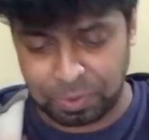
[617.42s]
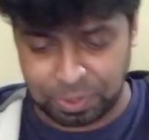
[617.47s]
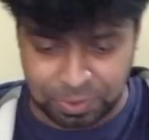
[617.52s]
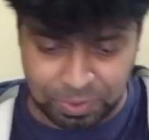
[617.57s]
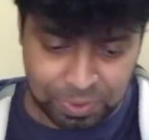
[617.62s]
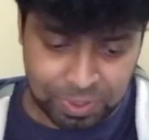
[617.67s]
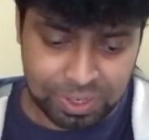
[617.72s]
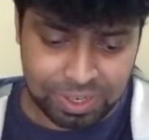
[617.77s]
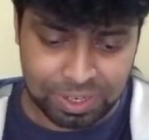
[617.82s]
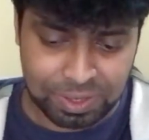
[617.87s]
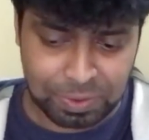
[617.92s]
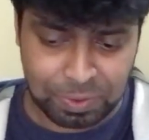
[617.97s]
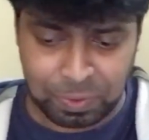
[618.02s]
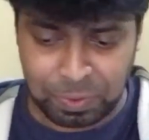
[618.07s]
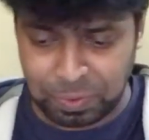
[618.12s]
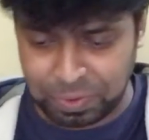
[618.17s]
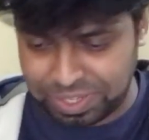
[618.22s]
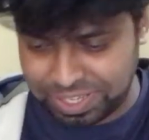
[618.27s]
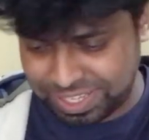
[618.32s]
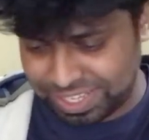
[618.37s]
my god.
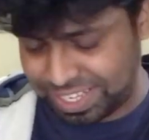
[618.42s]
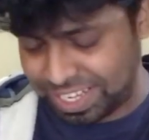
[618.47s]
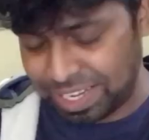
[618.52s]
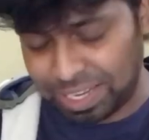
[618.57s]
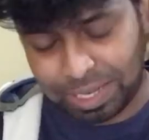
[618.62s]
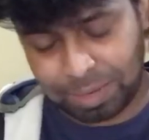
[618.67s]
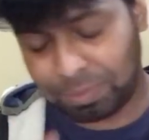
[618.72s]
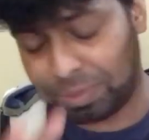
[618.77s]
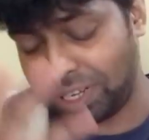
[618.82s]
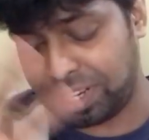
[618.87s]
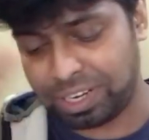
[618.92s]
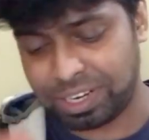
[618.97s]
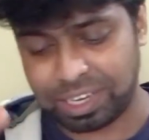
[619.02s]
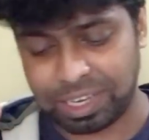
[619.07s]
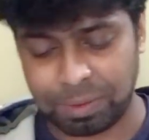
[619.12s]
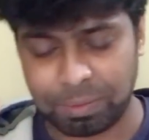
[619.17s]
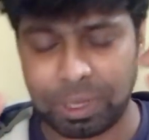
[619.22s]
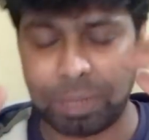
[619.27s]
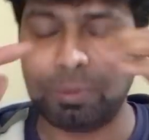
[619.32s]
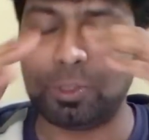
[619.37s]
Okay, I'm done.
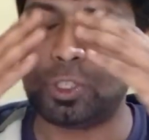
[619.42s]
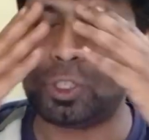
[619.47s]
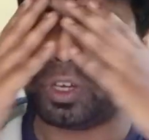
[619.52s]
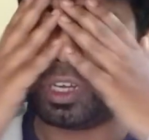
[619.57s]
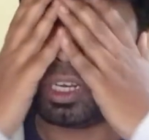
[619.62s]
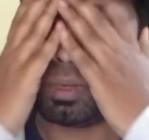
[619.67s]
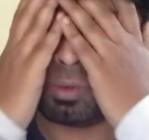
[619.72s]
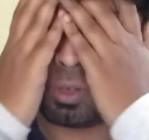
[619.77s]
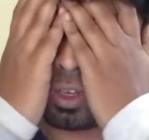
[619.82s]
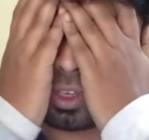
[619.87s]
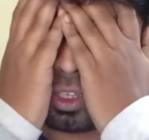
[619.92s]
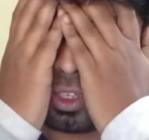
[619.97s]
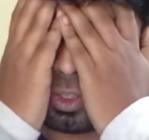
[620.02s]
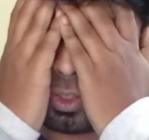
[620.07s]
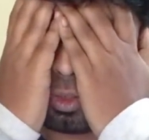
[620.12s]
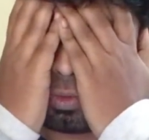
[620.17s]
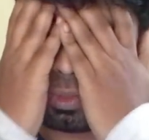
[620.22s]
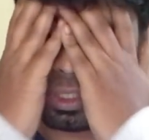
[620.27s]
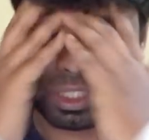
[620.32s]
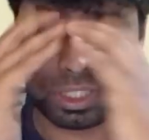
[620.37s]
I'm, I'm sorry I'm talking
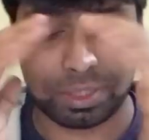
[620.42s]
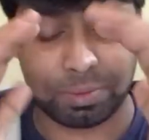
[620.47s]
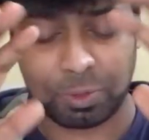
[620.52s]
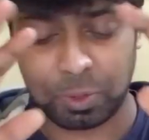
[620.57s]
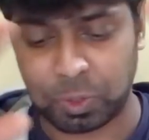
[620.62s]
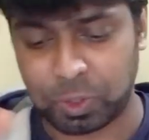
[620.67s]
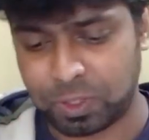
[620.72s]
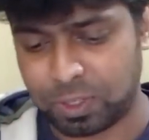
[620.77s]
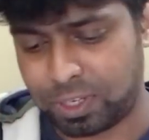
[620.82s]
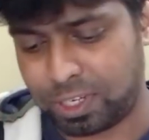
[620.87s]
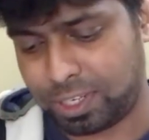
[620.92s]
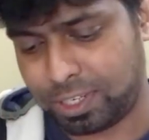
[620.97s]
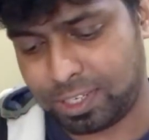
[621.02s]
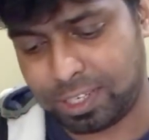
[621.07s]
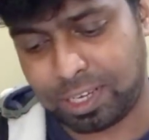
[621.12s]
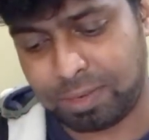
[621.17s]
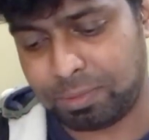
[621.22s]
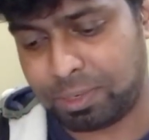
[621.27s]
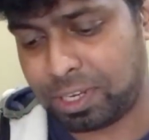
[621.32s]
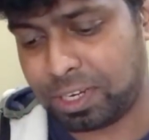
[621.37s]
so much. I'm so sorry.
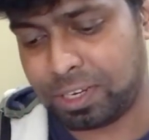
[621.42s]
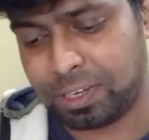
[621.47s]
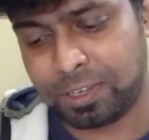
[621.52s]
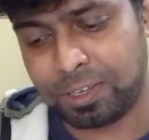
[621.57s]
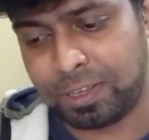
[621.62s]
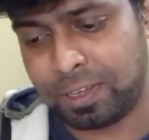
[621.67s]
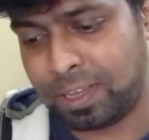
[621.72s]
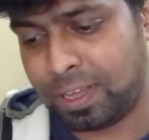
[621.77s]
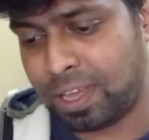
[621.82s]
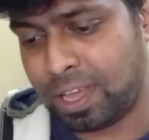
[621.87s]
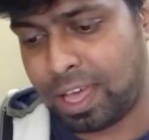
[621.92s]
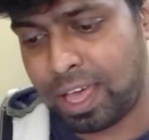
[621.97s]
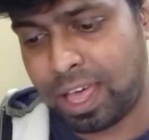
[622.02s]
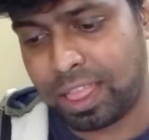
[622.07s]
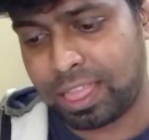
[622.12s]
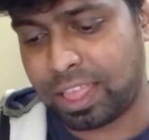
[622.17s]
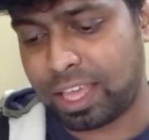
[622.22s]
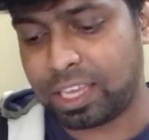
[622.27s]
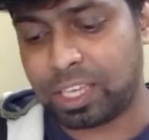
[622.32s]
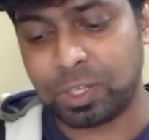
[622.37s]
I'm done.
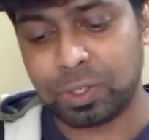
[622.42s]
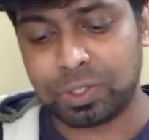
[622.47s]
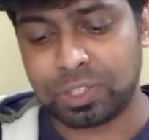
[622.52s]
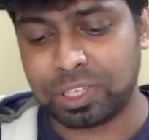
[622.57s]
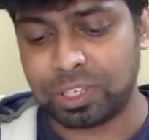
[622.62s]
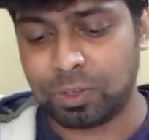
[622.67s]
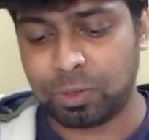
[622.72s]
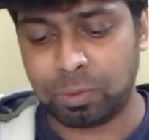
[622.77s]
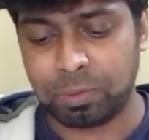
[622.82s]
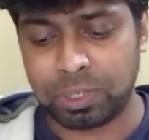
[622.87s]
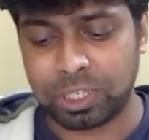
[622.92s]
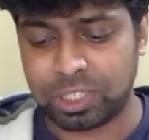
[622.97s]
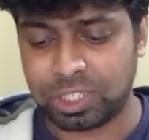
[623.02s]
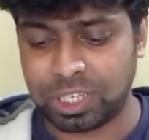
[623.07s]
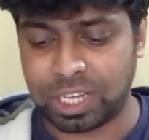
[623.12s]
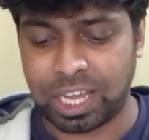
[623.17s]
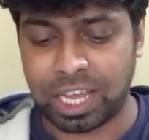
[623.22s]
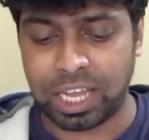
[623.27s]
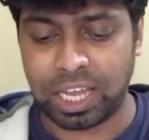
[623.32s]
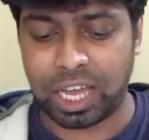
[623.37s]
Thank you so
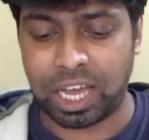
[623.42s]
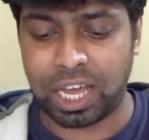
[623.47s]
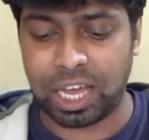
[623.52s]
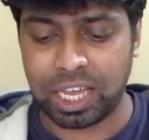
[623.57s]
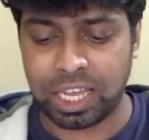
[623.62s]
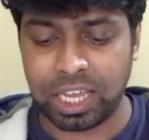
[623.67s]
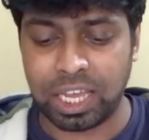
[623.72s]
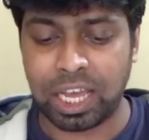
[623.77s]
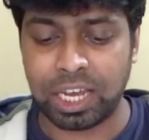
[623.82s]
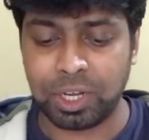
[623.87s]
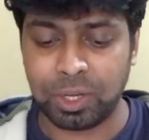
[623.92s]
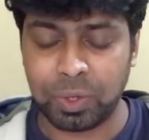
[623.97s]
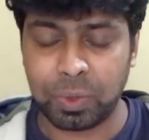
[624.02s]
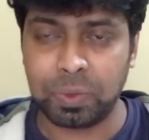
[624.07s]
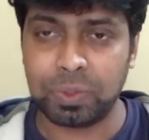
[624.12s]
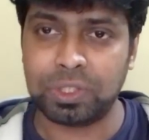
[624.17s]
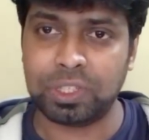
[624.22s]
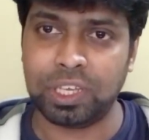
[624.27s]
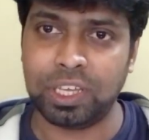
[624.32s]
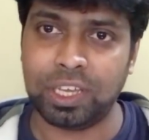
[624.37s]
much. I, I, I
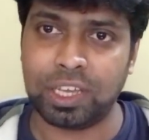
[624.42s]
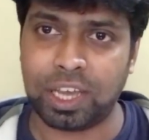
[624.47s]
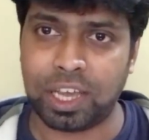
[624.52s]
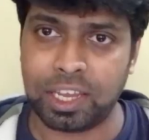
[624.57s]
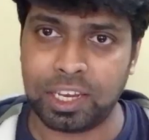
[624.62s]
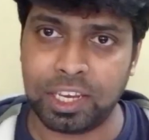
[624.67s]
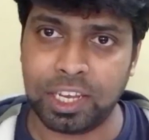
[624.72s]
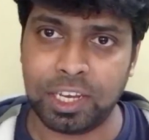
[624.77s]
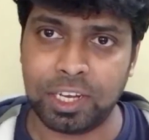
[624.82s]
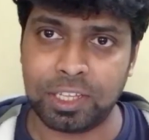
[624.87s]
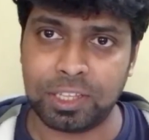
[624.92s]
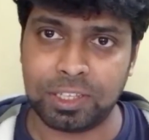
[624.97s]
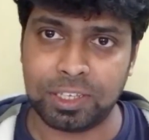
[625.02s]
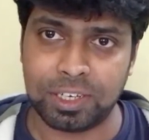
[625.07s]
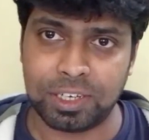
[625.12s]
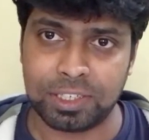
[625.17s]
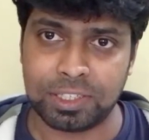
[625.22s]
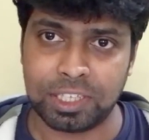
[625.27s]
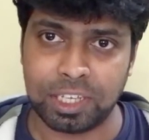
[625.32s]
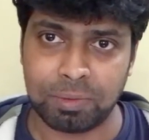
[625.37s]
don't think I need a
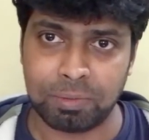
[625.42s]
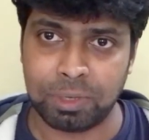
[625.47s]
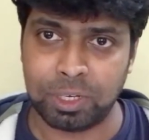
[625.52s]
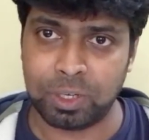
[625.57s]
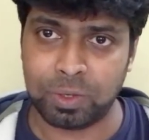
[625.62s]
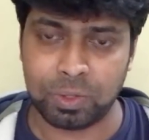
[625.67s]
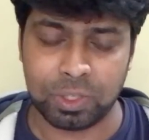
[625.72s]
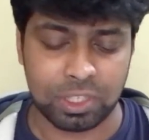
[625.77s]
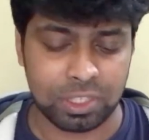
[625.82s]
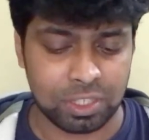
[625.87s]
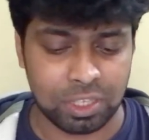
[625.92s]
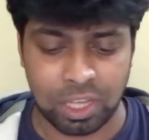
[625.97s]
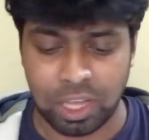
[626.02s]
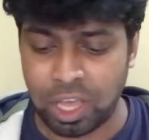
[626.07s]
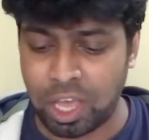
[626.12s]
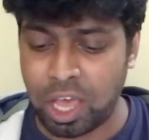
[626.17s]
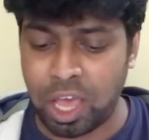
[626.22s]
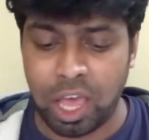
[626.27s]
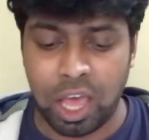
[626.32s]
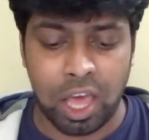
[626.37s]
third segment to this.
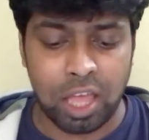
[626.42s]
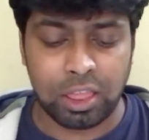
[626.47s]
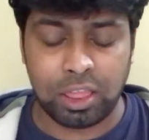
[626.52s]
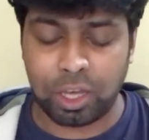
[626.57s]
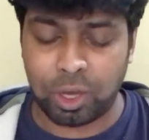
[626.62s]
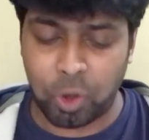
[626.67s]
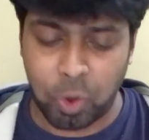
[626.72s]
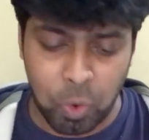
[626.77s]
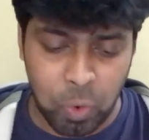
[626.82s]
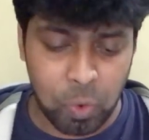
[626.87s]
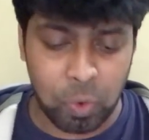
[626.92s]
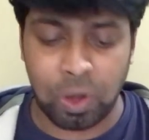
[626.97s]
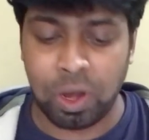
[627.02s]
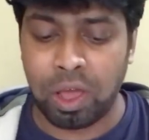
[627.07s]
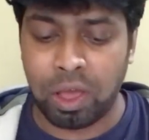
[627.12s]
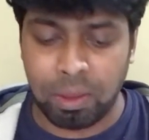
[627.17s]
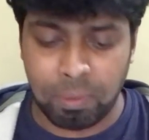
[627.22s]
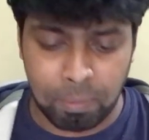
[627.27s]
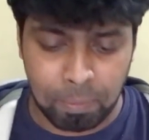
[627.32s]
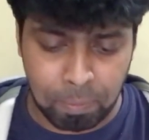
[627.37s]
The whole
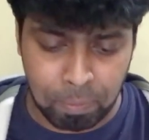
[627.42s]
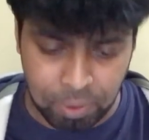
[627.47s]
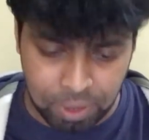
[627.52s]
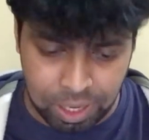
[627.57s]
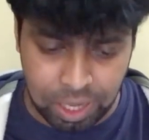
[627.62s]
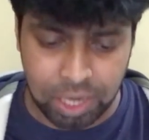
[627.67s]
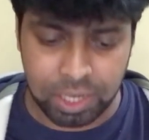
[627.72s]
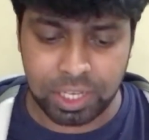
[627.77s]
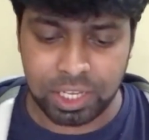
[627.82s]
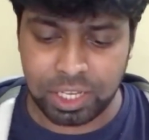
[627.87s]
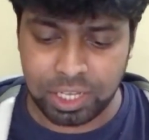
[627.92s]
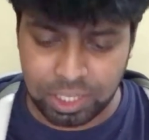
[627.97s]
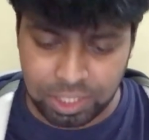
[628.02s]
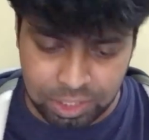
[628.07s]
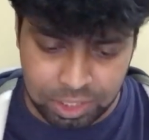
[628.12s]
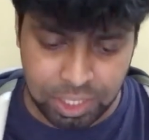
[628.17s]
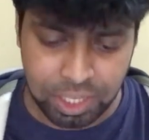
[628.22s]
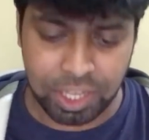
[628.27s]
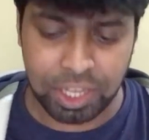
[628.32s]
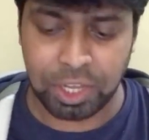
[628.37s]
bloody
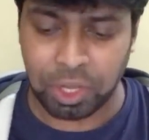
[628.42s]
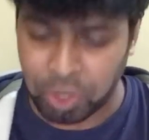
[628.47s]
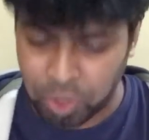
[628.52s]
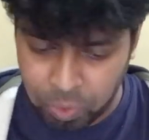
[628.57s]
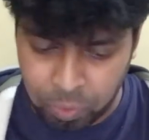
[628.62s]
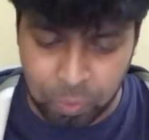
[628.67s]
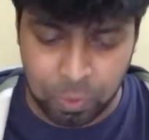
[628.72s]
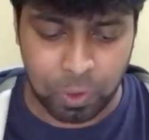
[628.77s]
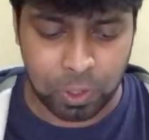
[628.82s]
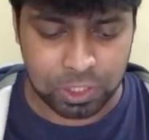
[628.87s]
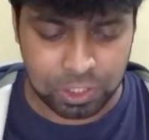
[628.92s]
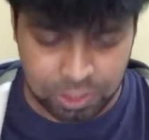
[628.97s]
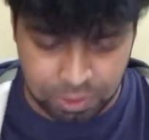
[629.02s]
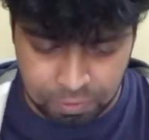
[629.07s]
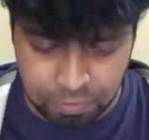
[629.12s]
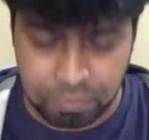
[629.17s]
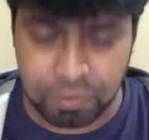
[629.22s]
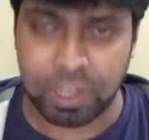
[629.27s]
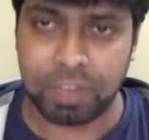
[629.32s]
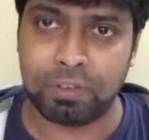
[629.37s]
thing was
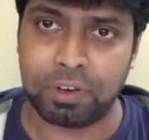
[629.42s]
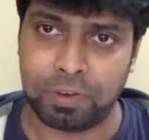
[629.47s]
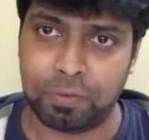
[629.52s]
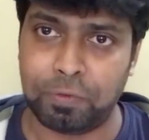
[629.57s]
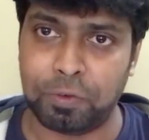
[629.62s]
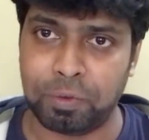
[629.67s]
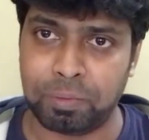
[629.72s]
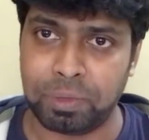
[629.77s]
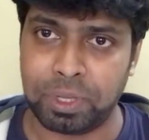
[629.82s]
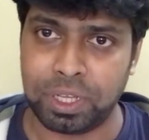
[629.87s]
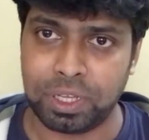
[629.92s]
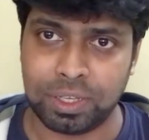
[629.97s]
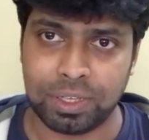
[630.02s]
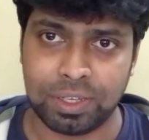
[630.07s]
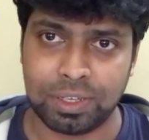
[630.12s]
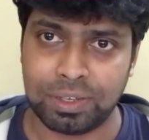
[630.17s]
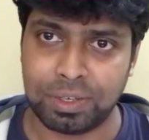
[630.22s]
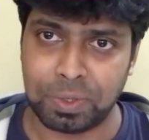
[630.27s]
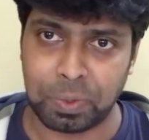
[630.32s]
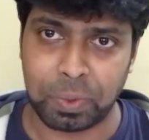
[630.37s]
favorite for me.
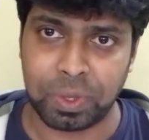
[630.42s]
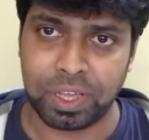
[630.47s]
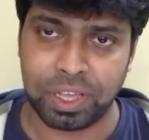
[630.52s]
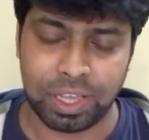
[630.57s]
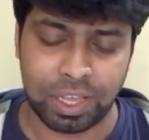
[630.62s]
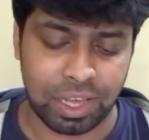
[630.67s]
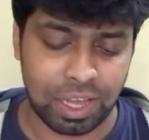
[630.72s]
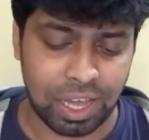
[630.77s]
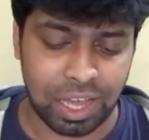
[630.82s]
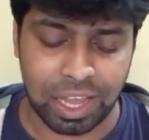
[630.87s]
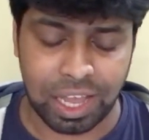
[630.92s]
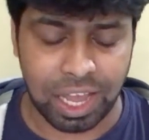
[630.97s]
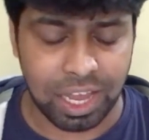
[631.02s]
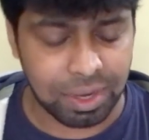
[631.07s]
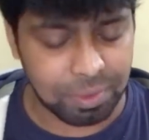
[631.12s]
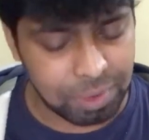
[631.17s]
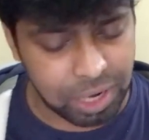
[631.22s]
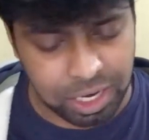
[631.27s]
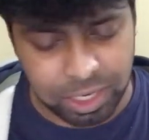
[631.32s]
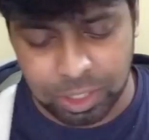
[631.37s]
Okay,
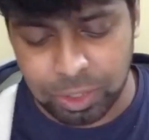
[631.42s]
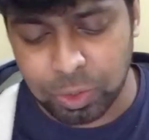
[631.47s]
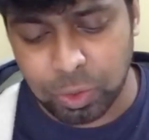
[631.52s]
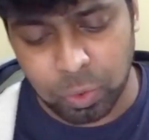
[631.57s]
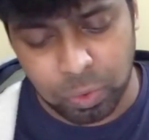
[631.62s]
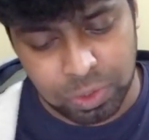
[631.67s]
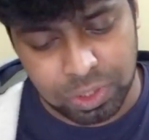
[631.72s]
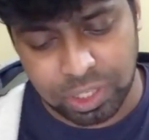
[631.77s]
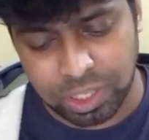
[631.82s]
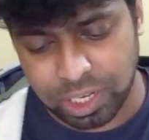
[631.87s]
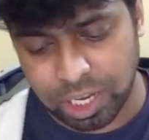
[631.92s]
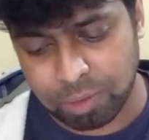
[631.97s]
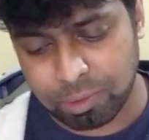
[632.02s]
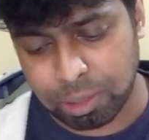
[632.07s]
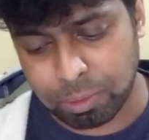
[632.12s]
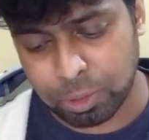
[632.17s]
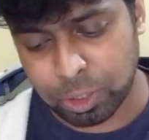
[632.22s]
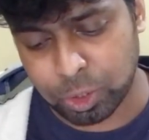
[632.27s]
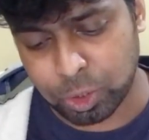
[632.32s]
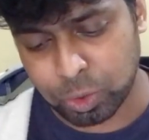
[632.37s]
I, I, I don't think I'll be
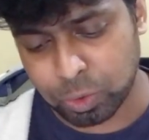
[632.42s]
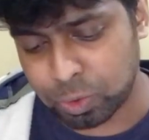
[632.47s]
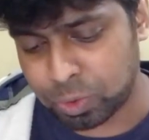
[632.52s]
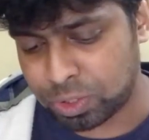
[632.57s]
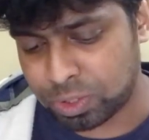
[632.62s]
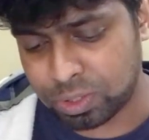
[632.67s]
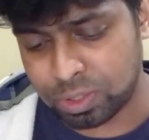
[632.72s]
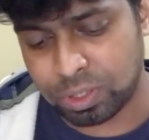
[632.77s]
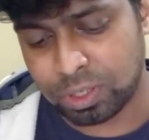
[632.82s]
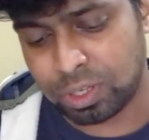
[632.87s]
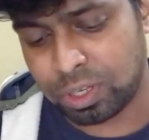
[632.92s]
able to choose.